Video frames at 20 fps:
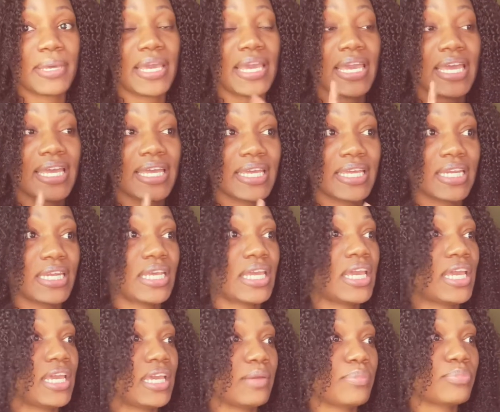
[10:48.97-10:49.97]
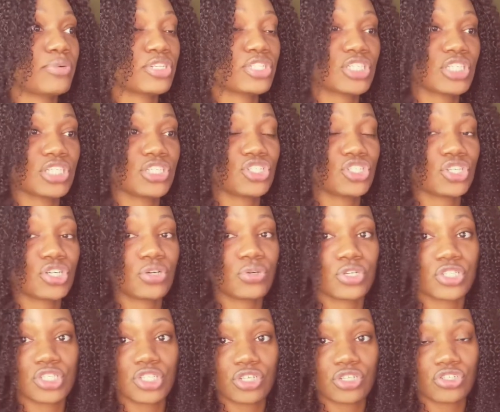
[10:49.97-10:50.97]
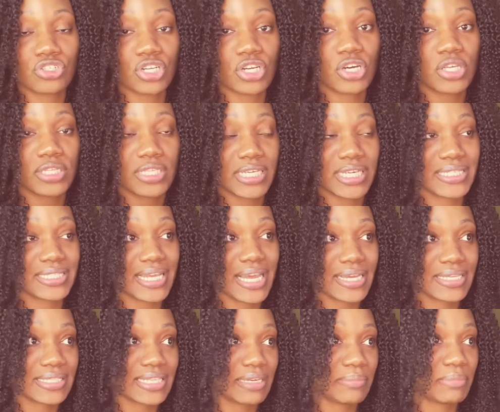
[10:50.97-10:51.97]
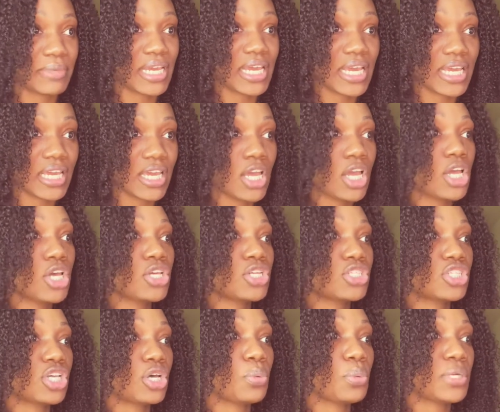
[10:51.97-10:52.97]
and a procedure or surgery on the exact same day. So we